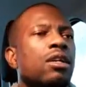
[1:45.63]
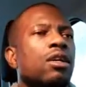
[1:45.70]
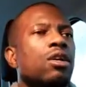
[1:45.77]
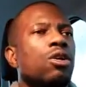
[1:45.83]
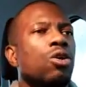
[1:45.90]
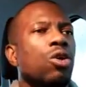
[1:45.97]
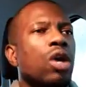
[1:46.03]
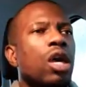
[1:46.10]

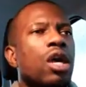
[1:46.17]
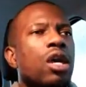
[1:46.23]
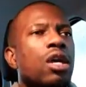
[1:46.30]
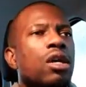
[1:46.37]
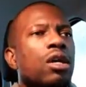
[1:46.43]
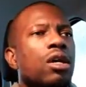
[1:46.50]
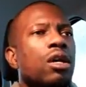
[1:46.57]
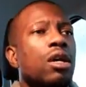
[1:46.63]
Okay.
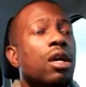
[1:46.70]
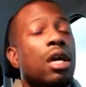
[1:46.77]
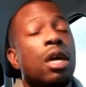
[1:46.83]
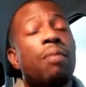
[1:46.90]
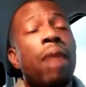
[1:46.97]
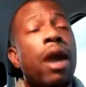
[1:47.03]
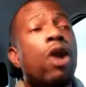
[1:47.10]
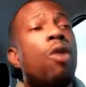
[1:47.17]
In
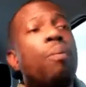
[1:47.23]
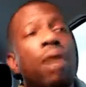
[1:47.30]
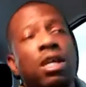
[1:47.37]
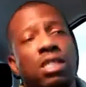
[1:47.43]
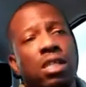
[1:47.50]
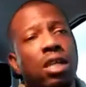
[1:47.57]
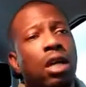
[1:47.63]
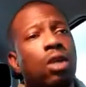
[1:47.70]
my own
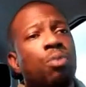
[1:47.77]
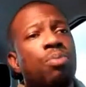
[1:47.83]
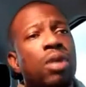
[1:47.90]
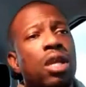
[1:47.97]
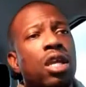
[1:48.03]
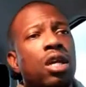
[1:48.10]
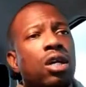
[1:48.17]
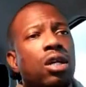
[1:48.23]
personal
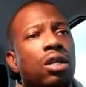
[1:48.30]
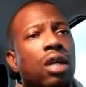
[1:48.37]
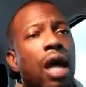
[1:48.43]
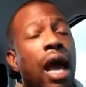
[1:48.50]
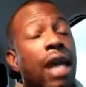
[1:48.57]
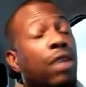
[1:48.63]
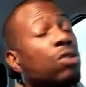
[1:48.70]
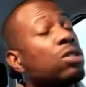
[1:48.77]
opinion, I
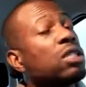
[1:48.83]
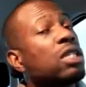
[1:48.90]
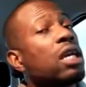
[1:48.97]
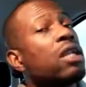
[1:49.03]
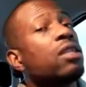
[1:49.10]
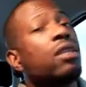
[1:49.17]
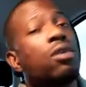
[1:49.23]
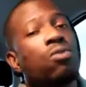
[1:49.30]
don't see
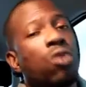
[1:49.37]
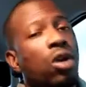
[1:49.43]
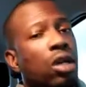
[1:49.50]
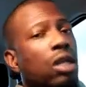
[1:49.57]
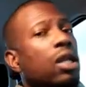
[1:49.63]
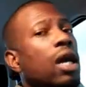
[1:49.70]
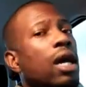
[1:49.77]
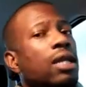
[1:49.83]
anything wrong in
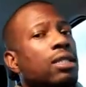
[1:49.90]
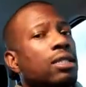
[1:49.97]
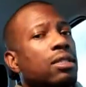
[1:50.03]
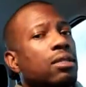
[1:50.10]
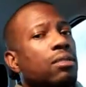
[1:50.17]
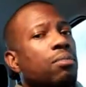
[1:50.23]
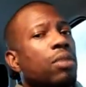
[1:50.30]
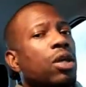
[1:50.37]
that
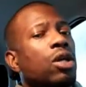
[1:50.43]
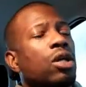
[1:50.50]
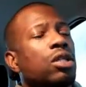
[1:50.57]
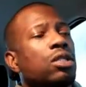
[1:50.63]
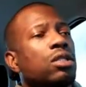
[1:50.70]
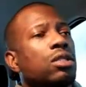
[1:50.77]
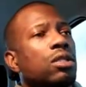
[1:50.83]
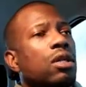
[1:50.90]

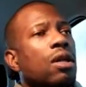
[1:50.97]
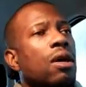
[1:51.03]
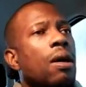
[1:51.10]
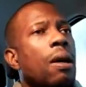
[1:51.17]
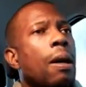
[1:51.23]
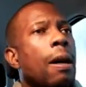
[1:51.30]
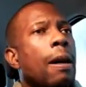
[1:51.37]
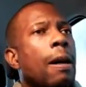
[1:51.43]
because
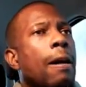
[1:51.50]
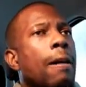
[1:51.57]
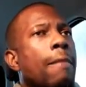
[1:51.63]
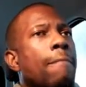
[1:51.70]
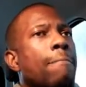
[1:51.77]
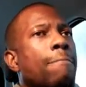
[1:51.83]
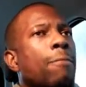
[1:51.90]
um,